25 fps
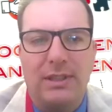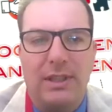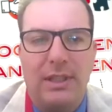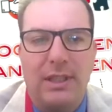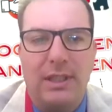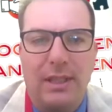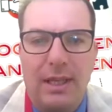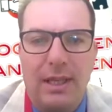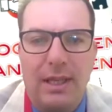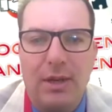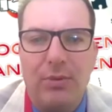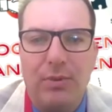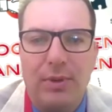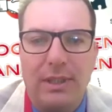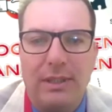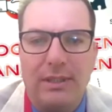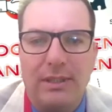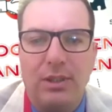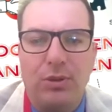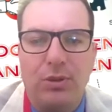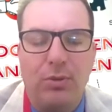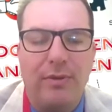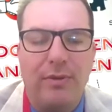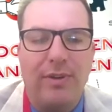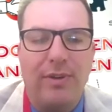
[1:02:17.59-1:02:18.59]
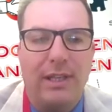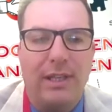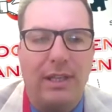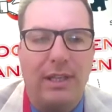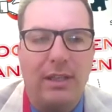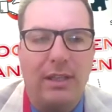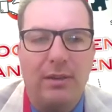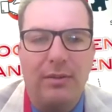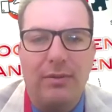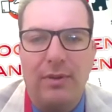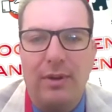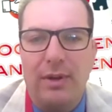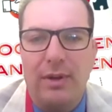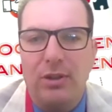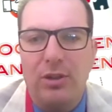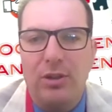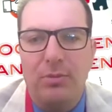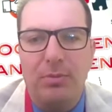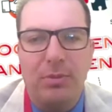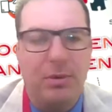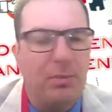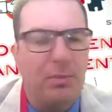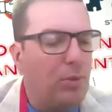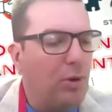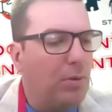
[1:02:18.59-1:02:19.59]
the areas that we've identified to
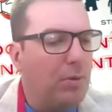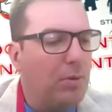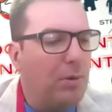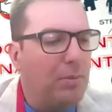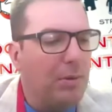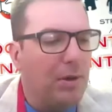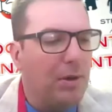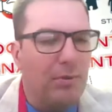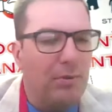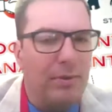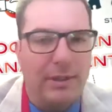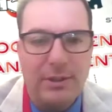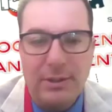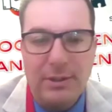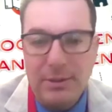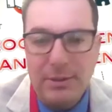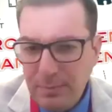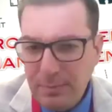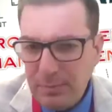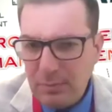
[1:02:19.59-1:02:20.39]
be problem areas?